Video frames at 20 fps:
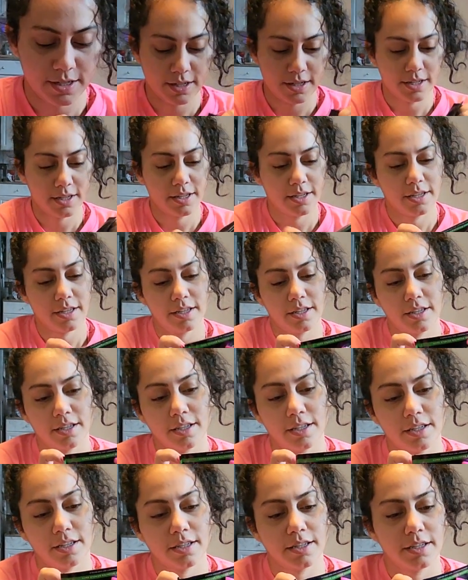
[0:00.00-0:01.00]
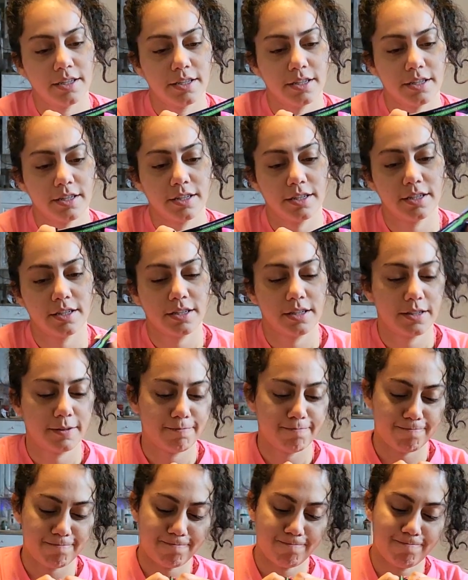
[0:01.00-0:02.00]

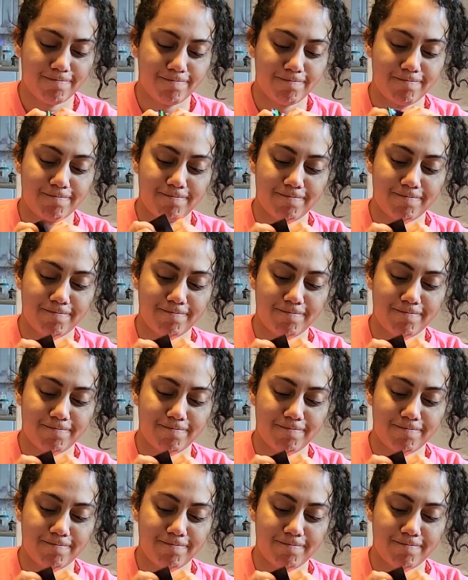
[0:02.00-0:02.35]
Nothing is said.